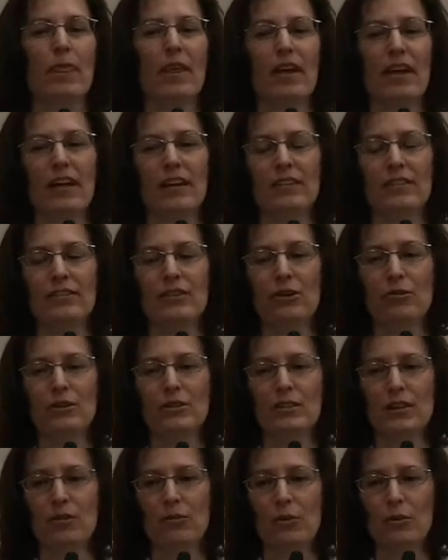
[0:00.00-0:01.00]
And so we
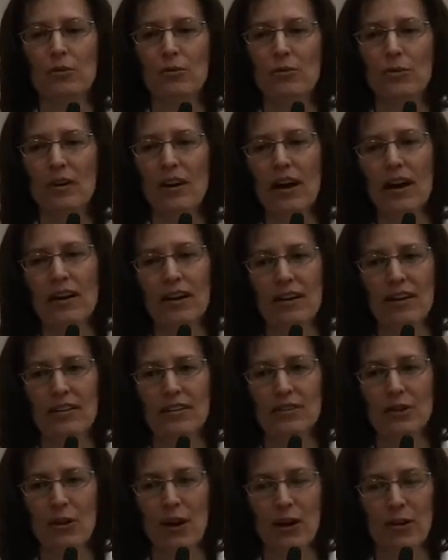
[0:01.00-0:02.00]
said, well,
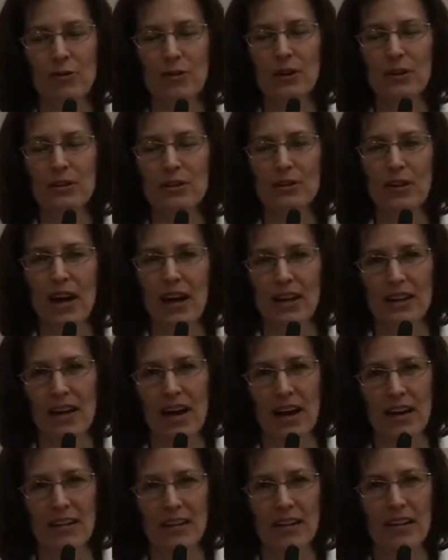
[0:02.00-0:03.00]
so how are we going to track
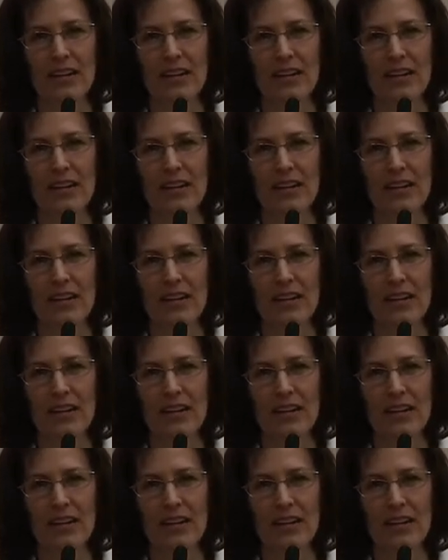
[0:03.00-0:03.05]
that?